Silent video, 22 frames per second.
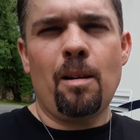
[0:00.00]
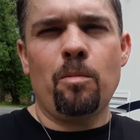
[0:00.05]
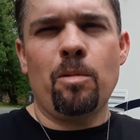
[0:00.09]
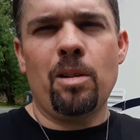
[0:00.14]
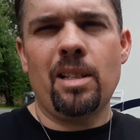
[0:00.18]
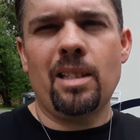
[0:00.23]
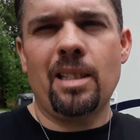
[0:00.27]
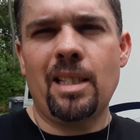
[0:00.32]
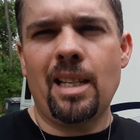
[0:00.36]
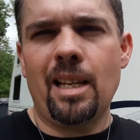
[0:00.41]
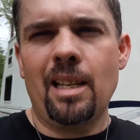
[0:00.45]

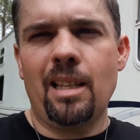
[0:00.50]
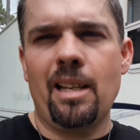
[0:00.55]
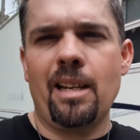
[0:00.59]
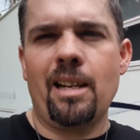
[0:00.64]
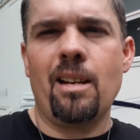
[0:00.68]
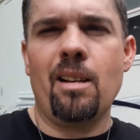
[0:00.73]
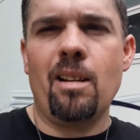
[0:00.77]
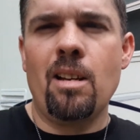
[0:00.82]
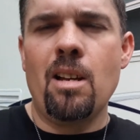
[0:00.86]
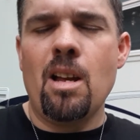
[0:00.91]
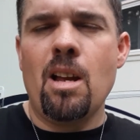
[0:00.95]
wouldn't say like
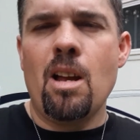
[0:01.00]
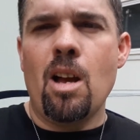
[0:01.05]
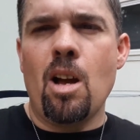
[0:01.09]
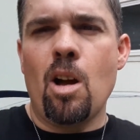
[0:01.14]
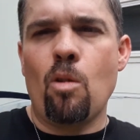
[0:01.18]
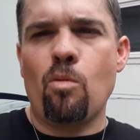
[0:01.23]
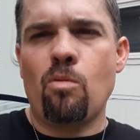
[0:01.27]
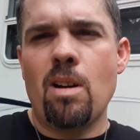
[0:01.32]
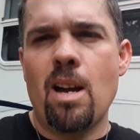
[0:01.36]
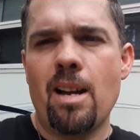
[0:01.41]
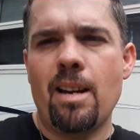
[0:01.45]
a
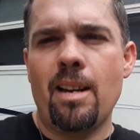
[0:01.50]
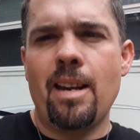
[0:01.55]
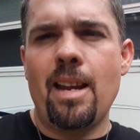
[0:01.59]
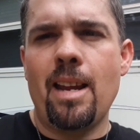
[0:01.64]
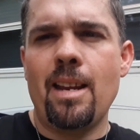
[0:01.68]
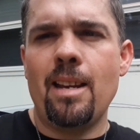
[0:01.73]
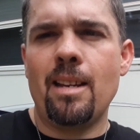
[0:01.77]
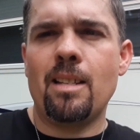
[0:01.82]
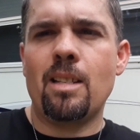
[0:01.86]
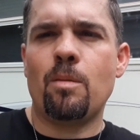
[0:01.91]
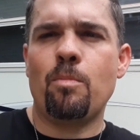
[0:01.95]
rotten
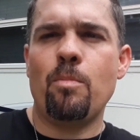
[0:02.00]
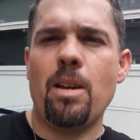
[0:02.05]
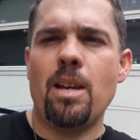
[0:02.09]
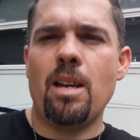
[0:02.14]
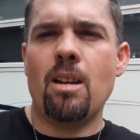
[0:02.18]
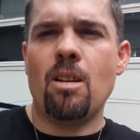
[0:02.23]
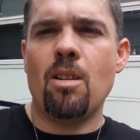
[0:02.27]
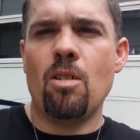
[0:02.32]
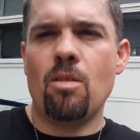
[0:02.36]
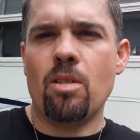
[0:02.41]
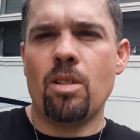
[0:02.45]
egg
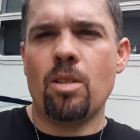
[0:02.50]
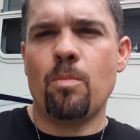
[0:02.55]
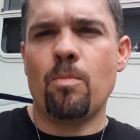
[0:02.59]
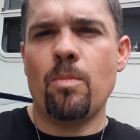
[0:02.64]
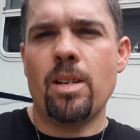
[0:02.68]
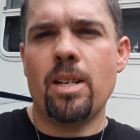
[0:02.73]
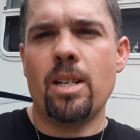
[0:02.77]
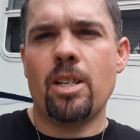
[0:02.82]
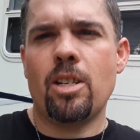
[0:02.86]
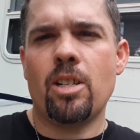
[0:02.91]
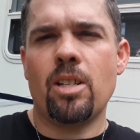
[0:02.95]
smell as
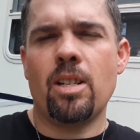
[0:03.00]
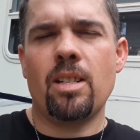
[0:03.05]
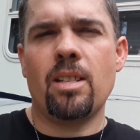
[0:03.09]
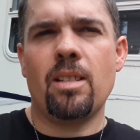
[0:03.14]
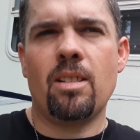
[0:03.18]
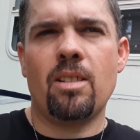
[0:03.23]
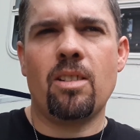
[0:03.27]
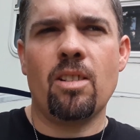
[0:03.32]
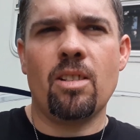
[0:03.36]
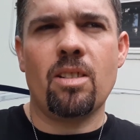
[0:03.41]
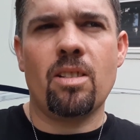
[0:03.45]
much
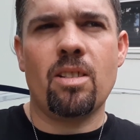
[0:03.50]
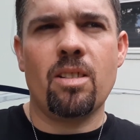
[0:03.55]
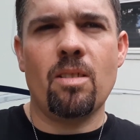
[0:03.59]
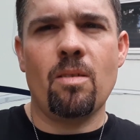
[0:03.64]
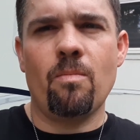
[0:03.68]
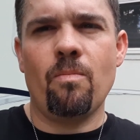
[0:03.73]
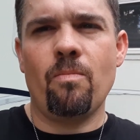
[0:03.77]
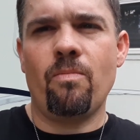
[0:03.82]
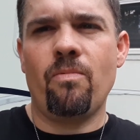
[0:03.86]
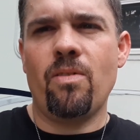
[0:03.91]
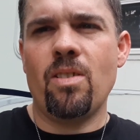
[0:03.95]
as just
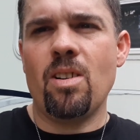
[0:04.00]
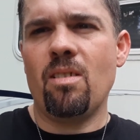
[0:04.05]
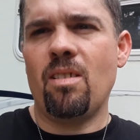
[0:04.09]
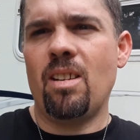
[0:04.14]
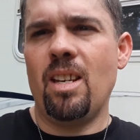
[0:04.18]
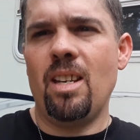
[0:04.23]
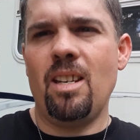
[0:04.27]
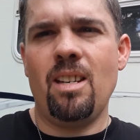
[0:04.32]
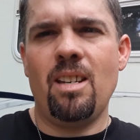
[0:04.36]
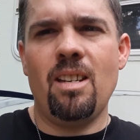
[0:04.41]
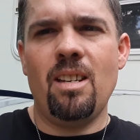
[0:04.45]
some
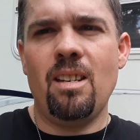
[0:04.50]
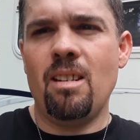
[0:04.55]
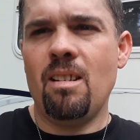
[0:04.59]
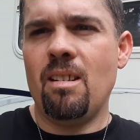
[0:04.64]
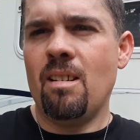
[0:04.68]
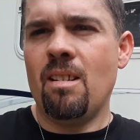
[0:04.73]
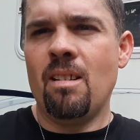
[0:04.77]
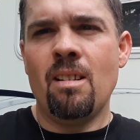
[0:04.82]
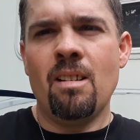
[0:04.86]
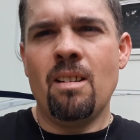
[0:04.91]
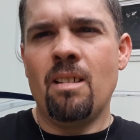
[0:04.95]
funky
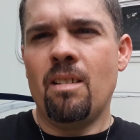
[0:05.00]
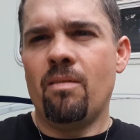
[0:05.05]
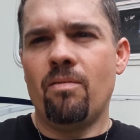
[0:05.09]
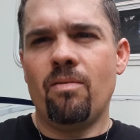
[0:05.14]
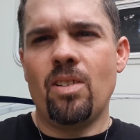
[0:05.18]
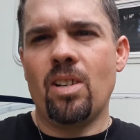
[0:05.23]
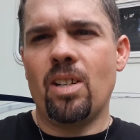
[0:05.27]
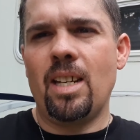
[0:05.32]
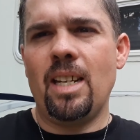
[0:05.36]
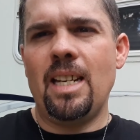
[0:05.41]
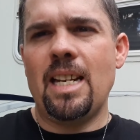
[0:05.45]

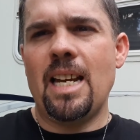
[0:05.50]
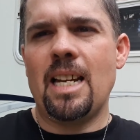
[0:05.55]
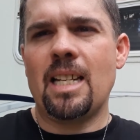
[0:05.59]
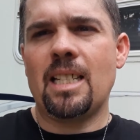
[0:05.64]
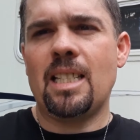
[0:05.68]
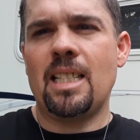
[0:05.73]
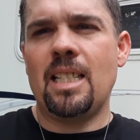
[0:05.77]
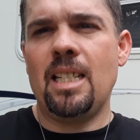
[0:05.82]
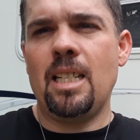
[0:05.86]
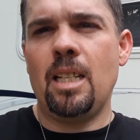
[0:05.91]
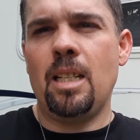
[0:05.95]

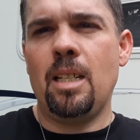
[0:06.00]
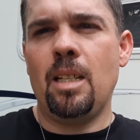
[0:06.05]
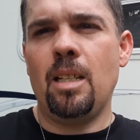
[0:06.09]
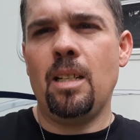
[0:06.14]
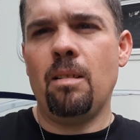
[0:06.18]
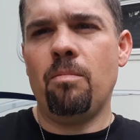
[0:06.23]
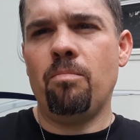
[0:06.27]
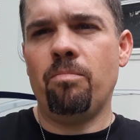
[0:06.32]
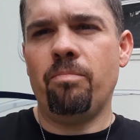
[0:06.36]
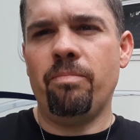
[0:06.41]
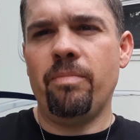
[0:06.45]

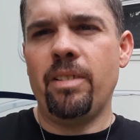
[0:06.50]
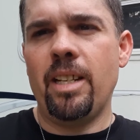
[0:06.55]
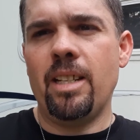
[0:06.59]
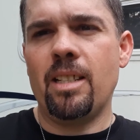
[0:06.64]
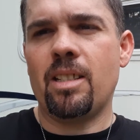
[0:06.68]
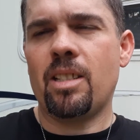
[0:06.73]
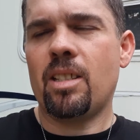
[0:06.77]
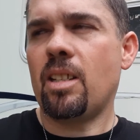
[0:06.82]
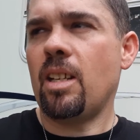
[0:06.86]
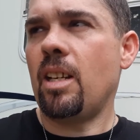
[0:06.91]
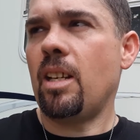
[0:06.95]

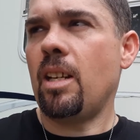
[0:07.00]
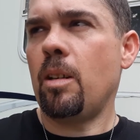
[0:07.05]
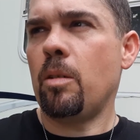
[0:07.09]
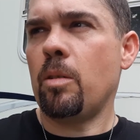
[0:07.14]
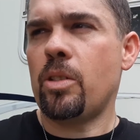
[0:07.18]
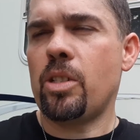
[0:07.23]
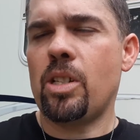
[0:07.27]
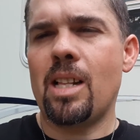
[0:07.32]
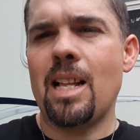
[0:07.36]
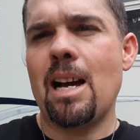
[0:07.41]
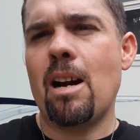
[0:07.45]
nastiness, and it
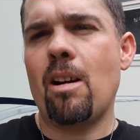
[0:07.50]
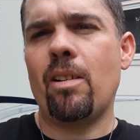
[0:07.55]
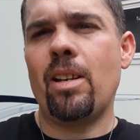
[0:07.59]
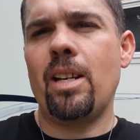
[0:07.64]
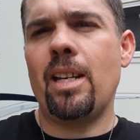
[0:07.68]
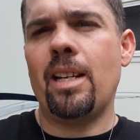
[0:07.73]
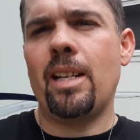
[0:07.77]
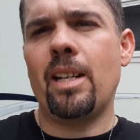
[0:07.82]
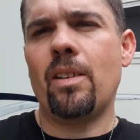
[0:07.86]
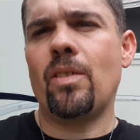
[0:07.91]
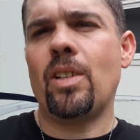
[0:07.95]
was
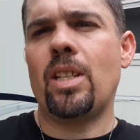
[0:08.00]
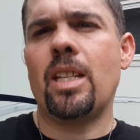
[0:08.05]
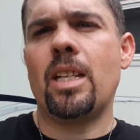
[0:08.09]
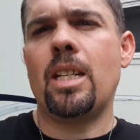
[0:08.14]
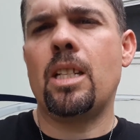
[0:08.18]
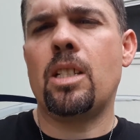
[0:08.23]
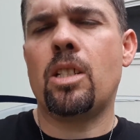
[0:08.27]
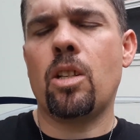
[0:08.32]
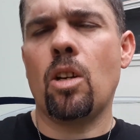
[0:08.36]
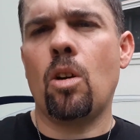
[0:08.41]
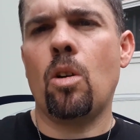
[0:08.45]
cloudy and
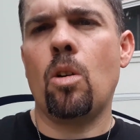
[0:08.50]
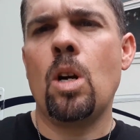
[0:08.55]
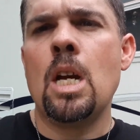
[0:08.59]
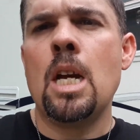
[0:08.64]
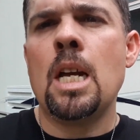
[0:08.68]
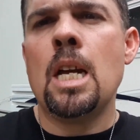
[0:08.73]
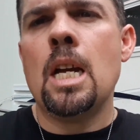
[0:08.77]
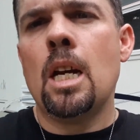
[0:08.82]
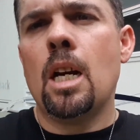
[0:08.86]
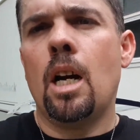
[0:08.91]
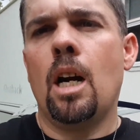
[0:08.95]
everything. So
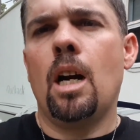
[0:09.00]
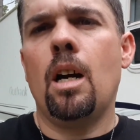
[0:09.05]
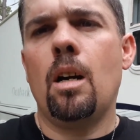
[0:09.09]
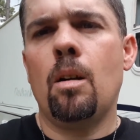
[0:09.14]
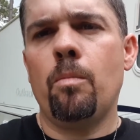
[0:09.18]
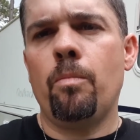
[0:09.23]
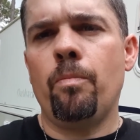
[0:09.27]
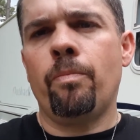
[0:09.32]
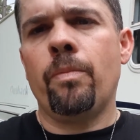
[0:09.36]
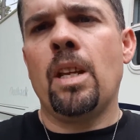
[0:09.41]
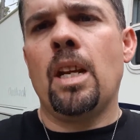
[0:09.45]

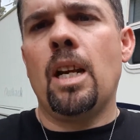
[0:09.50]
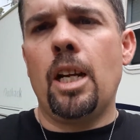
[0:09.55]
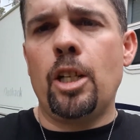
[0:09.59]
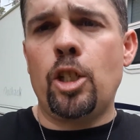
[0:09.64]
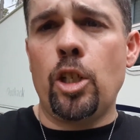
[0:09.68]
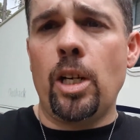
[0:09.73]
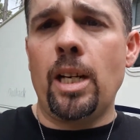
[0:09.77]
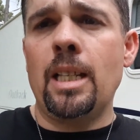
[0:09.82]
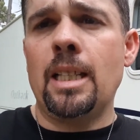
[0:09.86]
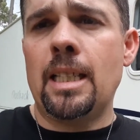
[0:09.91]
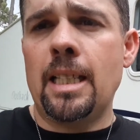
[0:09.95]
I
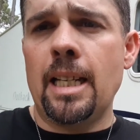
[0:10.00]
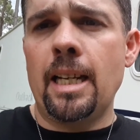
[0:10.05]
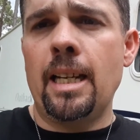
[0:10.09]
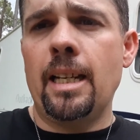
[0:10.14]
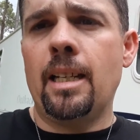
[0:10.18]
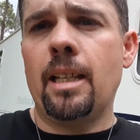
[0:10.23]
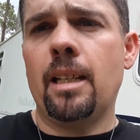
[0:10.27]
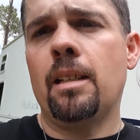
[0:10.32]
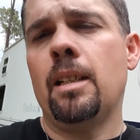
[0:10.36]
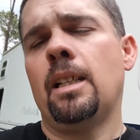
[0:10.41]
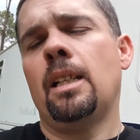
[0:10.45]
drained the
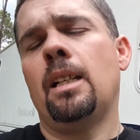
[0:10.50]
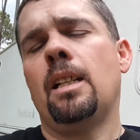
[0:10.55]
tank.